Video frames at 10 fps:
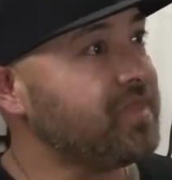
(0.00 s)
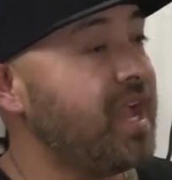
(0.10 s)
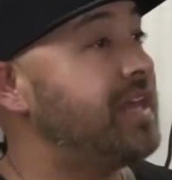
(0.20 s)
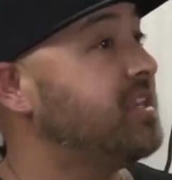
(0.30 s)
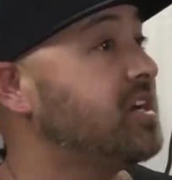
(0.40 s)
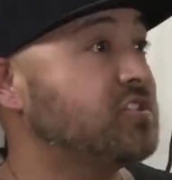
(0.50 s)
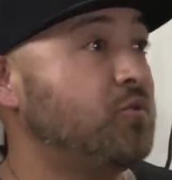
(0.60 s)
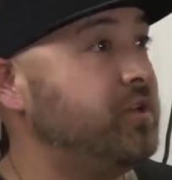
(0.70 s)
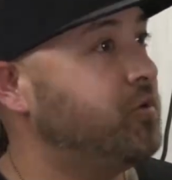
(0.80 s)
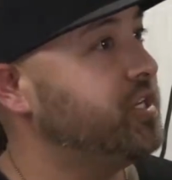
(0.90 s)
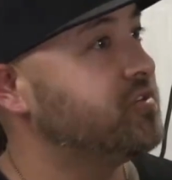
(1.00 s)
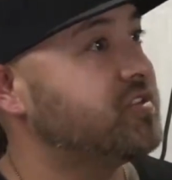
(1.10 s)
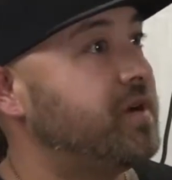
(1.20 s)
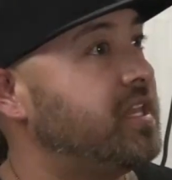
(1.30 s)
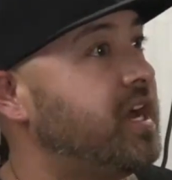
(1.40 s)
I lost 21 years of
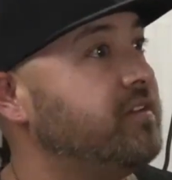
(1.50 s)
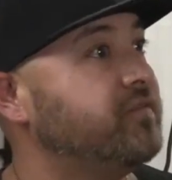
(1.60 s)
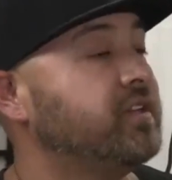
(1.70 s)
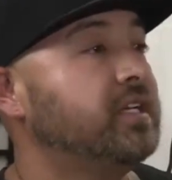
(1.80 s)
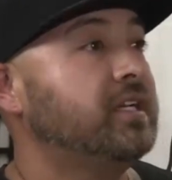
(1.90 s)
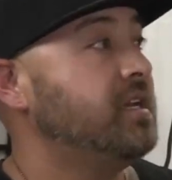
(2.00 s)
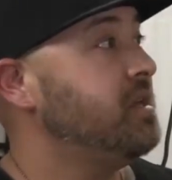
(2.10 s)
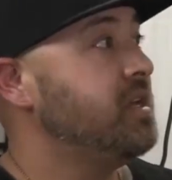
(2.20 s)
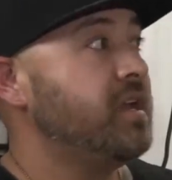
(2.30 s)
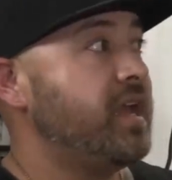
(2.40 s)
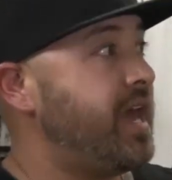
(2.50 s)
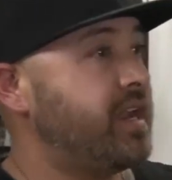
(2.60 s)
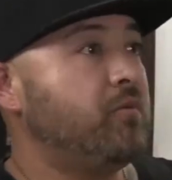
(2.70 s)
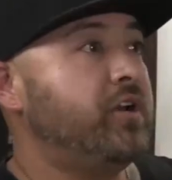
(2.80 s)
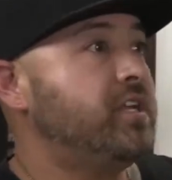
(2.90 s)
my life. Had I
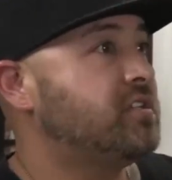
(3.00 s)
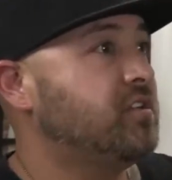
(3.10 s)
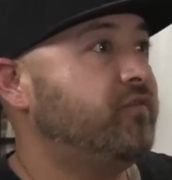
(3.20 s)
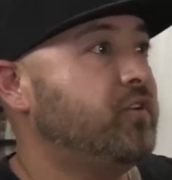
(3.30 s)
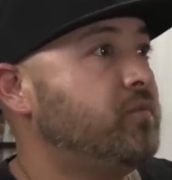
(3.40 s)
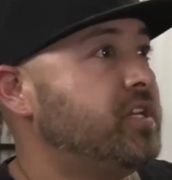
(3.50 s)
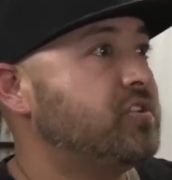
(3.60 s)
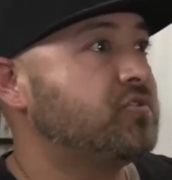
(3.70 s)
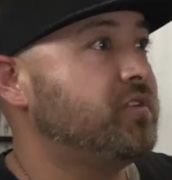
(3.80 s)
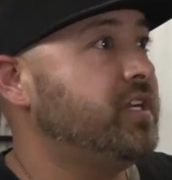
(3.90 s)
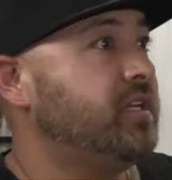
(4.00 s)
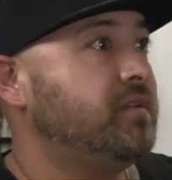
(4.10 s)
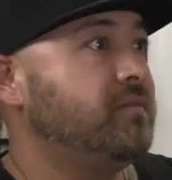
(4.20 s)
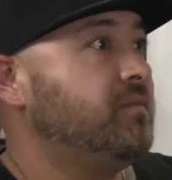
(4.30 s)
went into the film industry